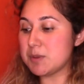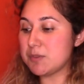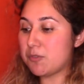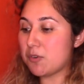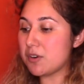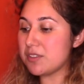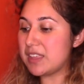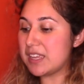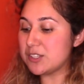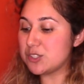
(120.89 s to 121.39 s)

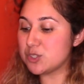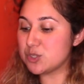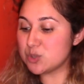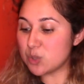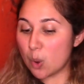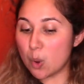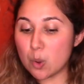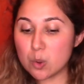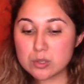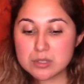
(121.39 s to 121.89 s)
before they
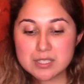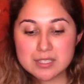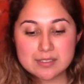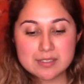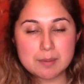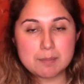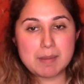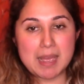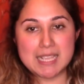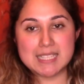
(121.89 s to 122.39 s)
sold
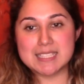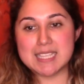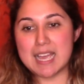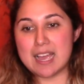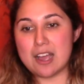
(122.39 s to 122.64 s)
the masa